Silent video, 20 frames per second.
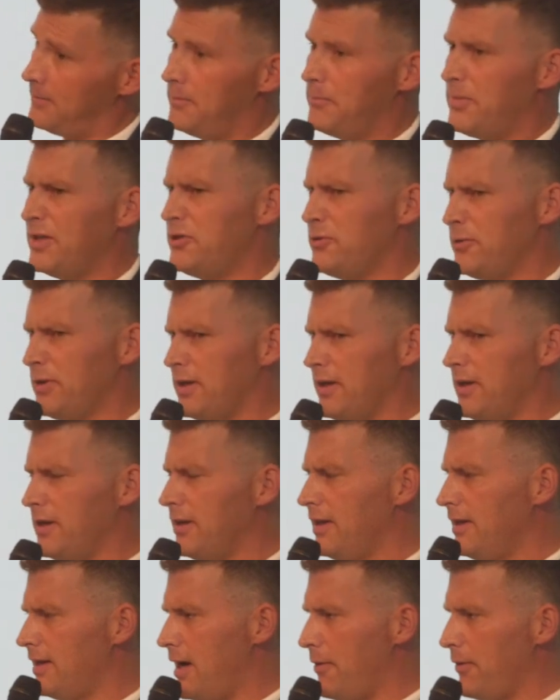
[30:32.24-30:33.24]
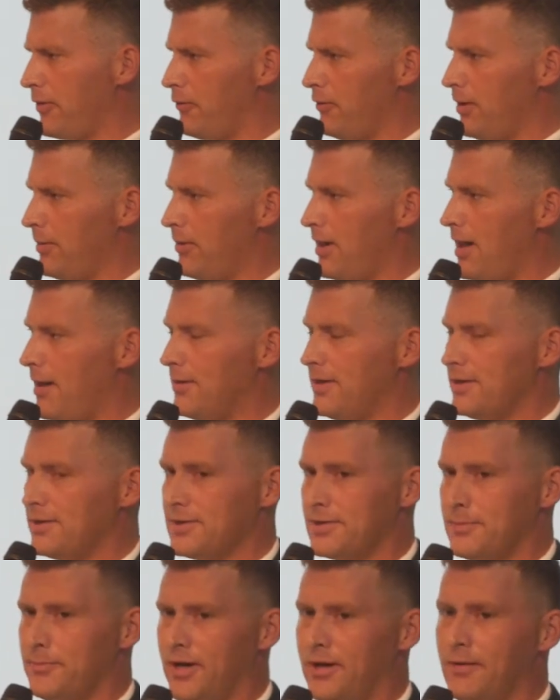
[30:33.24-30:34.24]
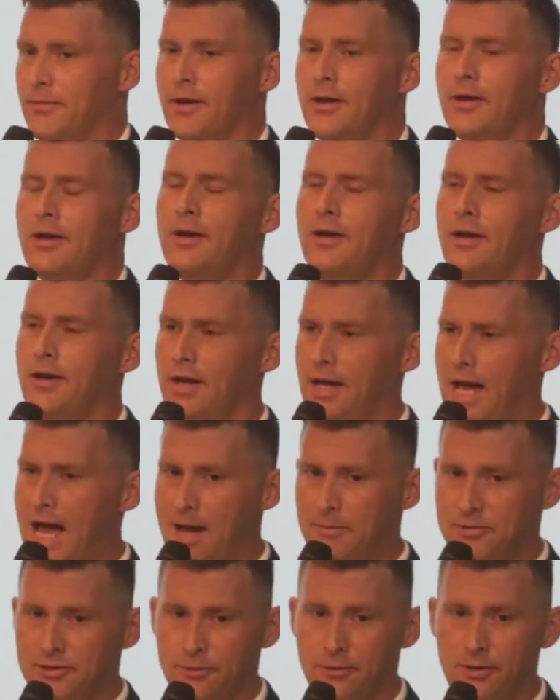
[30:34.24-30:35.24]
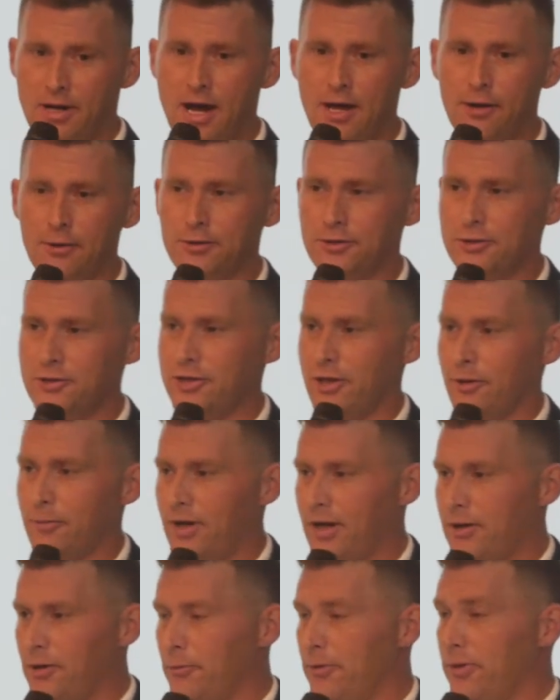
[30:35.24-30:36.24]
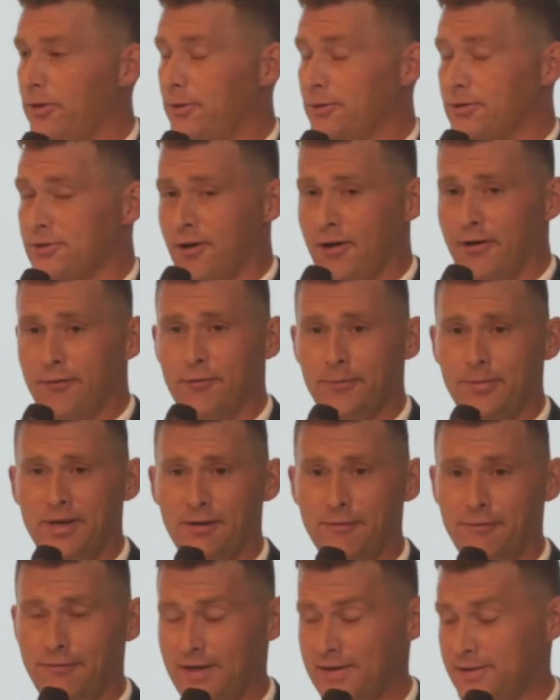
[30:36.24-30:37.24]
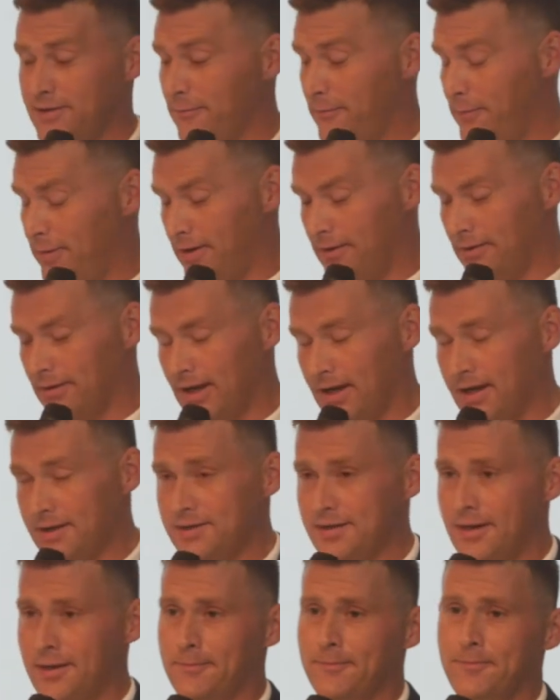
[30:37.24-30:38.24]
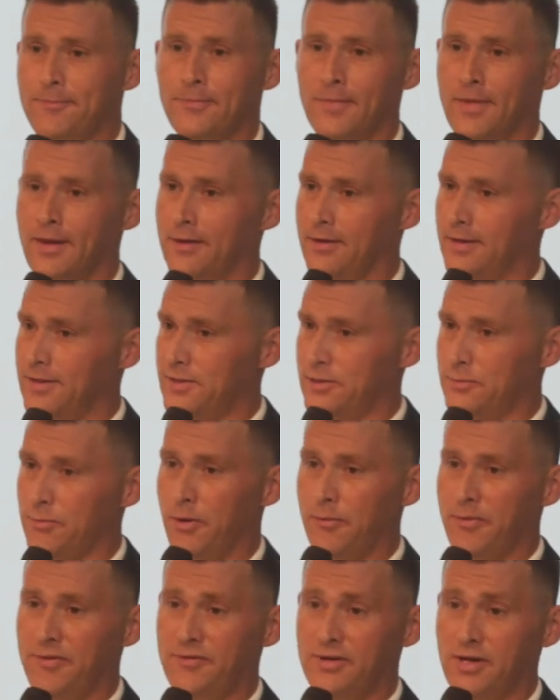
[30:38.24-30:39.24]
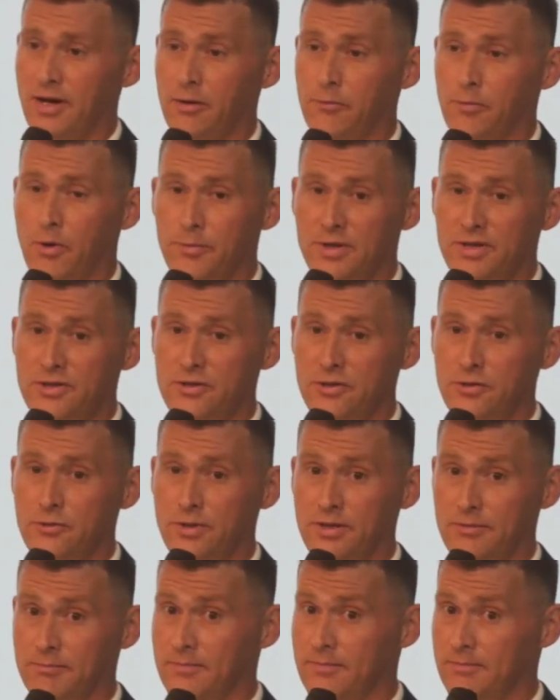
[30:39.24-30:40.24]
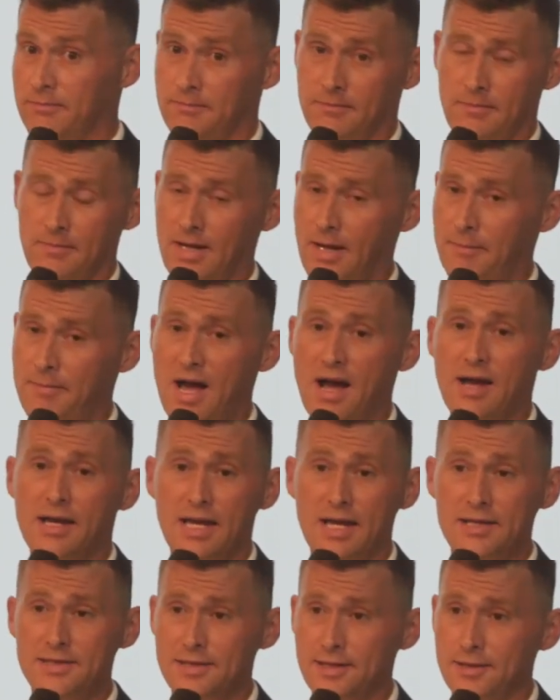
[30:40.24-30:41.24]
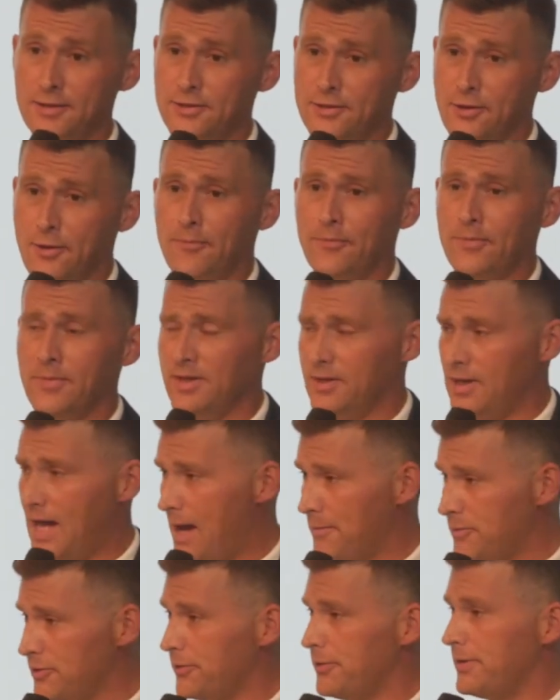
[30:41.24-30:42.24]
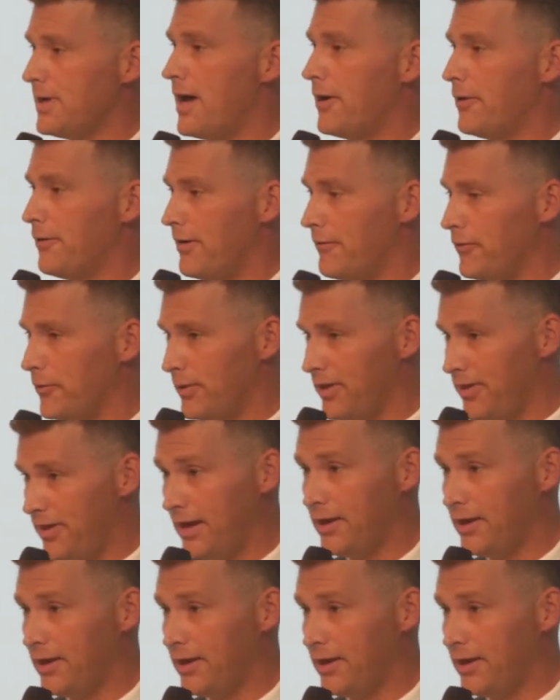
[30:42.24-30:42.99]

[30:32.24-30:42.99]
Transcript: But do it legally, not with corrupt lobbyists. But absolute honor to share what I knew with you. Sorry for being offensive, but like I said, this is what we've done, what we do, and I'm not guessing. So absolute honor, everyone.